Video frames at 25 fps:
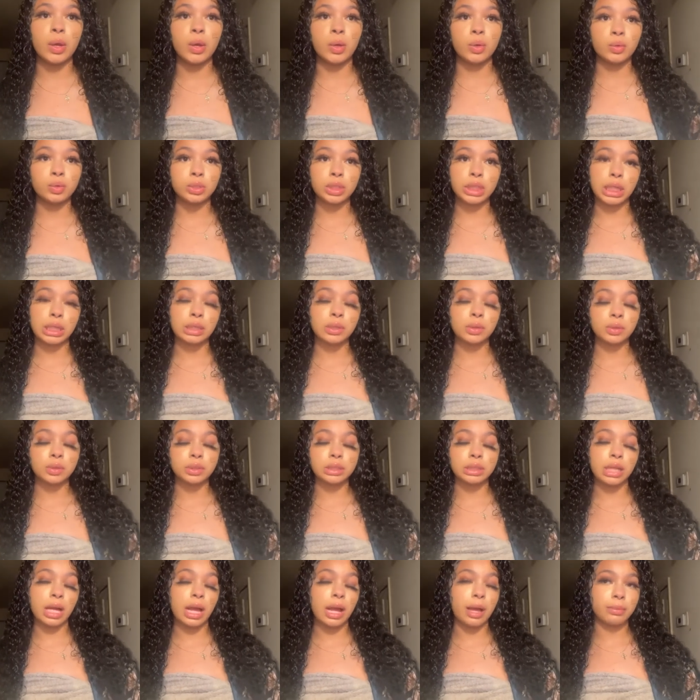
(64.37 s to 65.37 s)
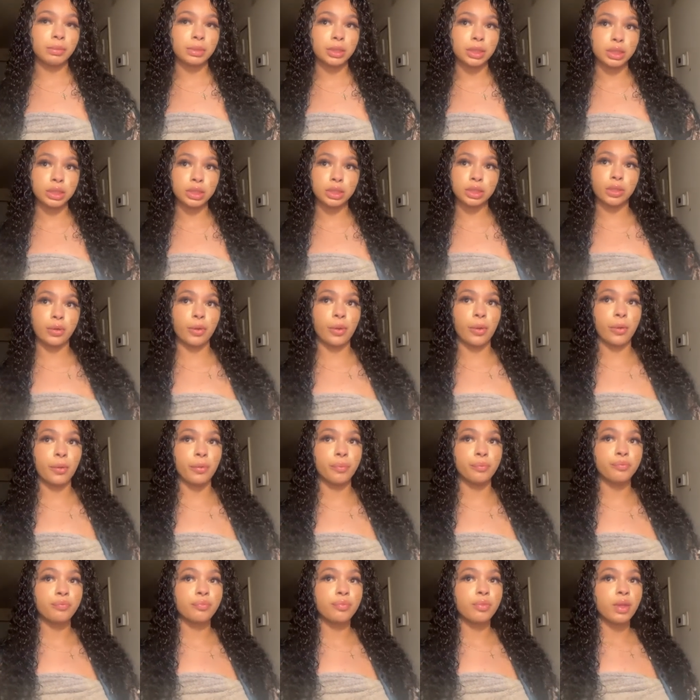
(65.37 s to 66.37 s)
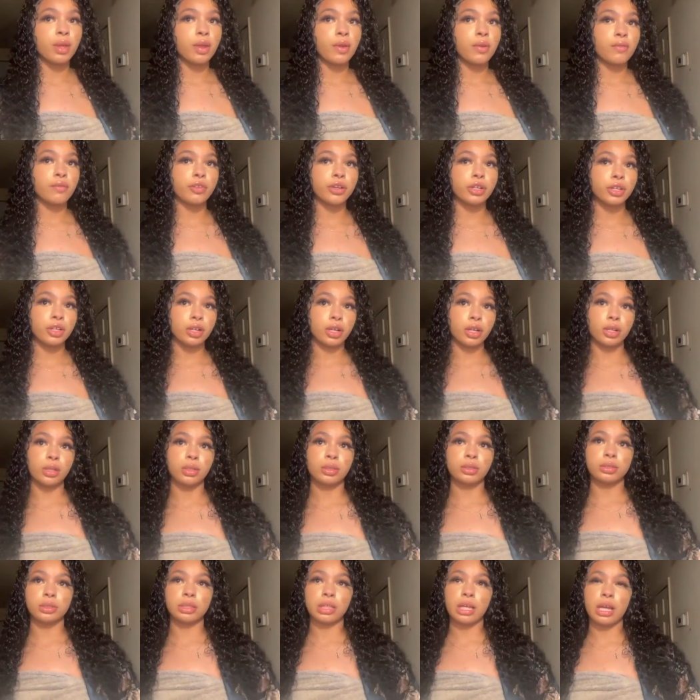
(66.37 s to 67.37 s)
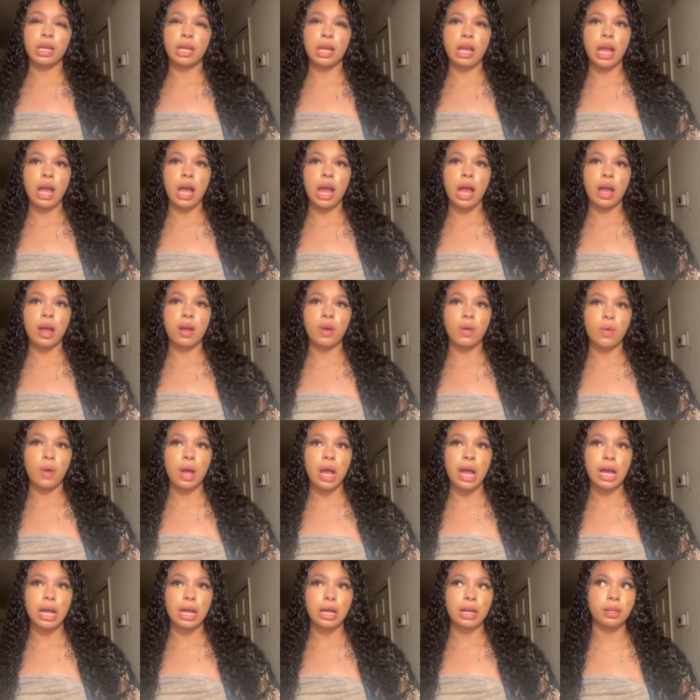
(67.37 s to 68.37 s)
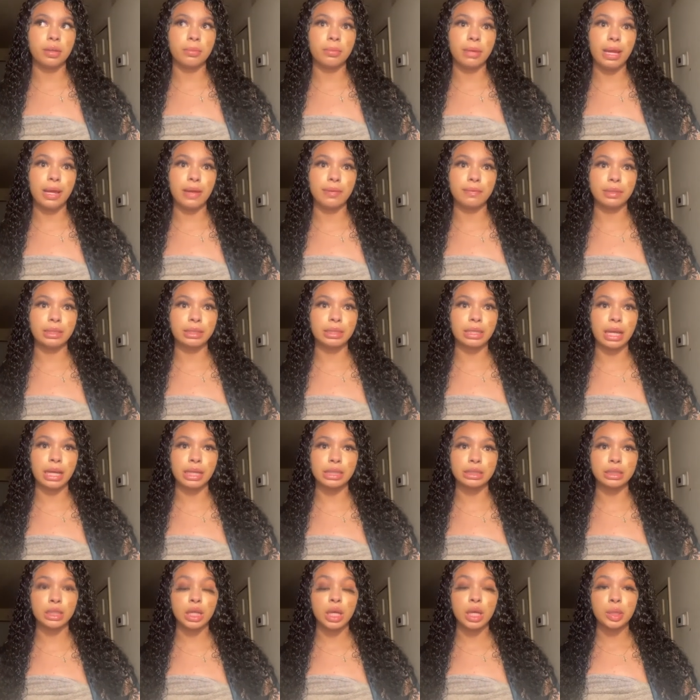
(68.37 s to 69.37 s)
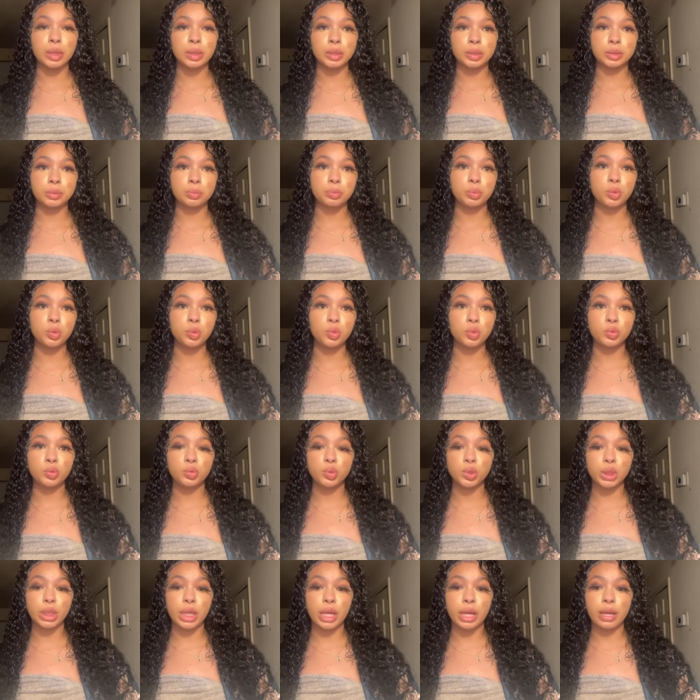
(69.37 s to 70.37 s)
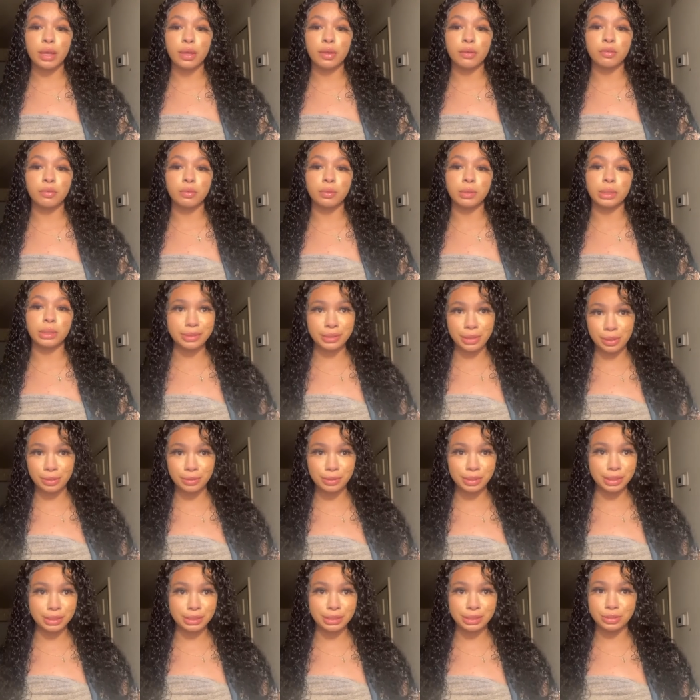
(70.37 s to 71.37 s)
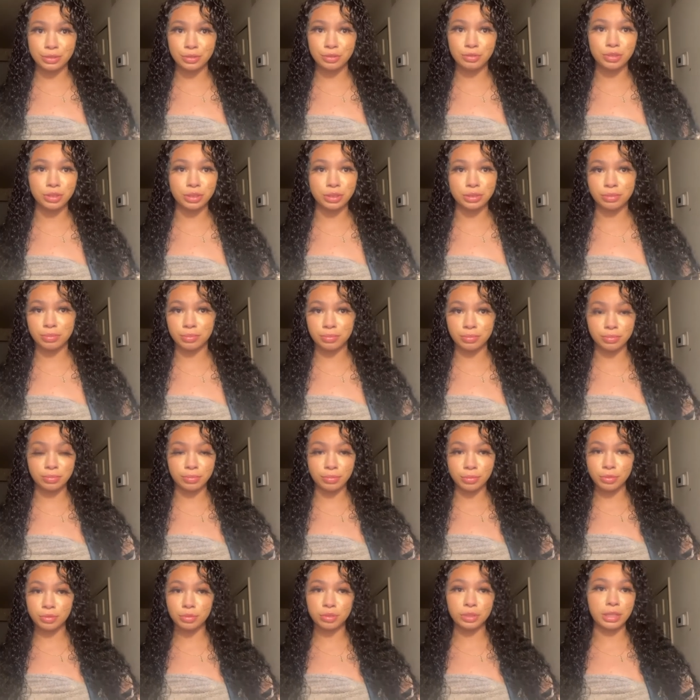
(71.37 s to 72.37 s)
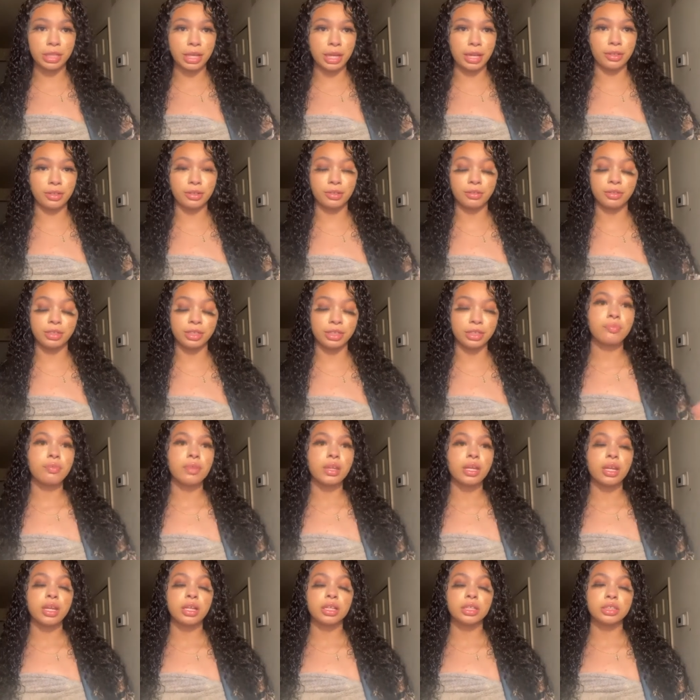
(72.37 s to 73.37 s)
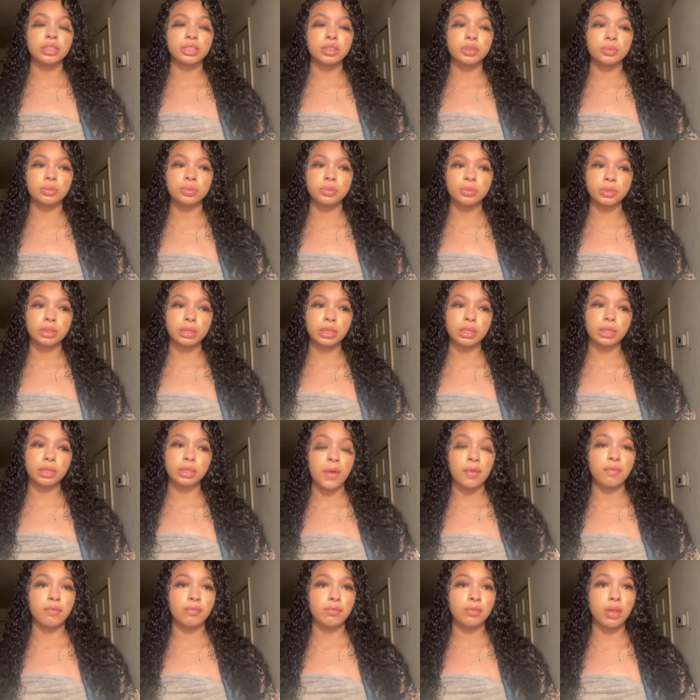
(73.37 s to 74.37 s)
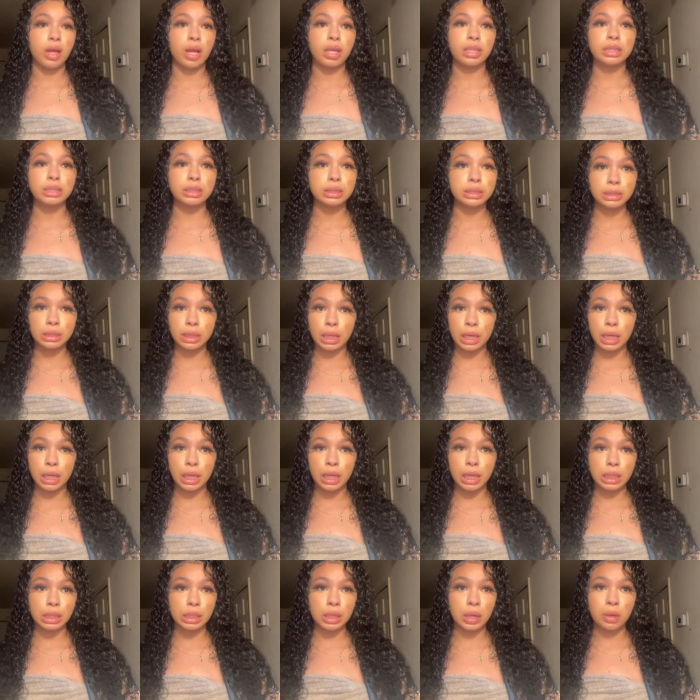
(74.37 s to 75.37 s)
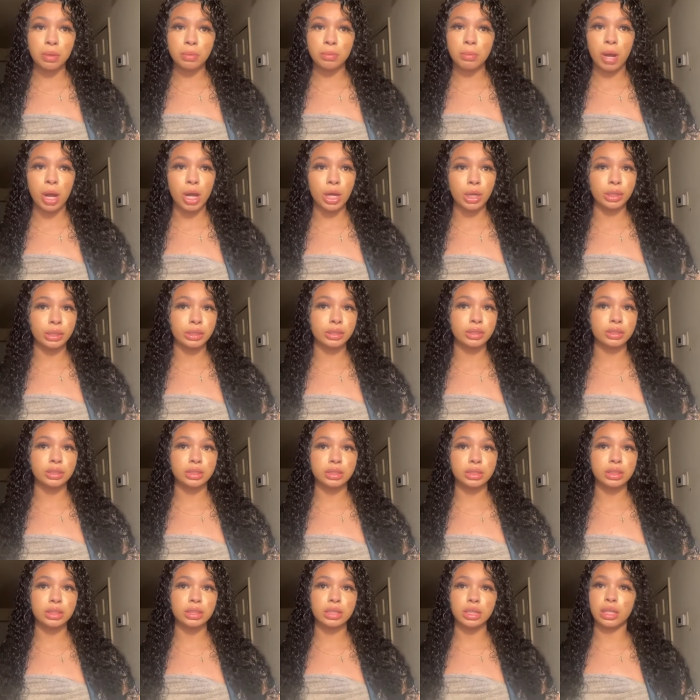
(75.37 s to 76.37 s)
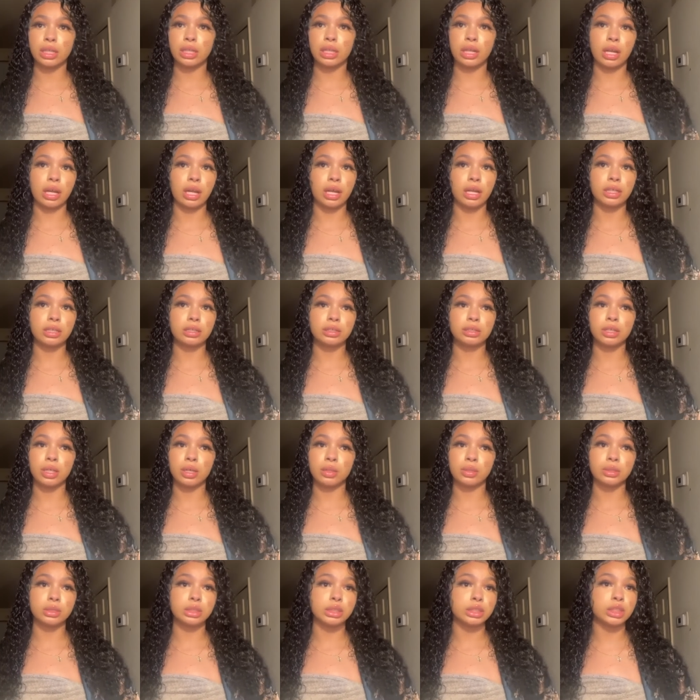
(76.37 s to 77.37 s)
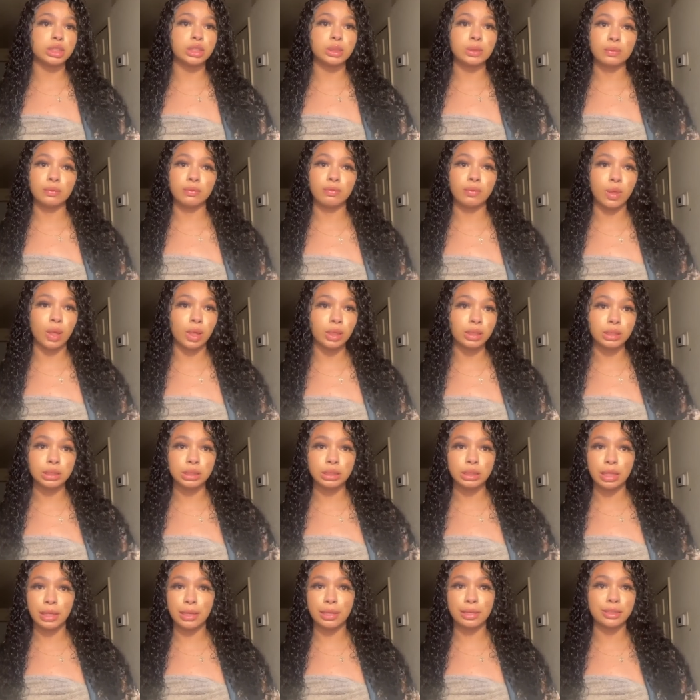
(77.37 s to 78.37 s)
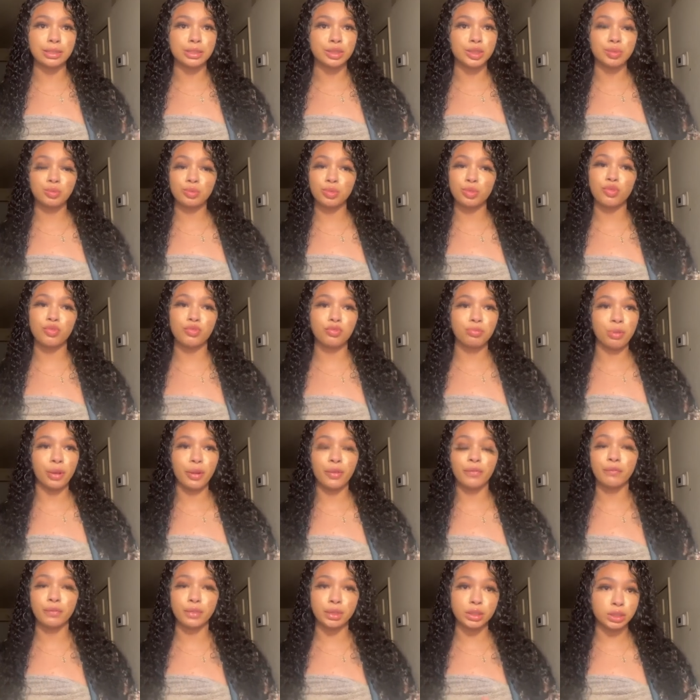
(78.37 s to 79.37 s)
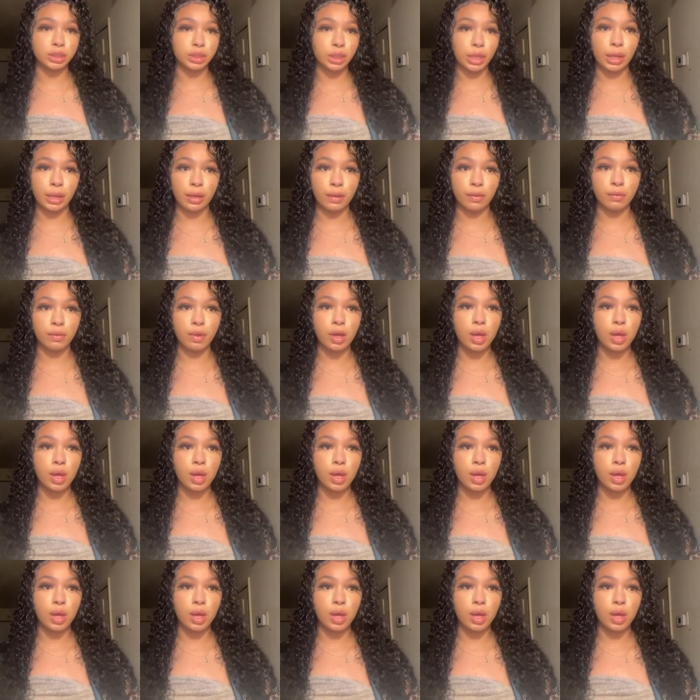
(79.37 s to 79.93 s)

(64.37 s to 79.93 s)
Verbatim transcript: which I know is a common concern for girls, and how I um, have a nice smooth shave with no cause you shouldn't you shouldn't have no cause this routine flawless skin no marks none of that so it's just flawless skin a smooth perfect shave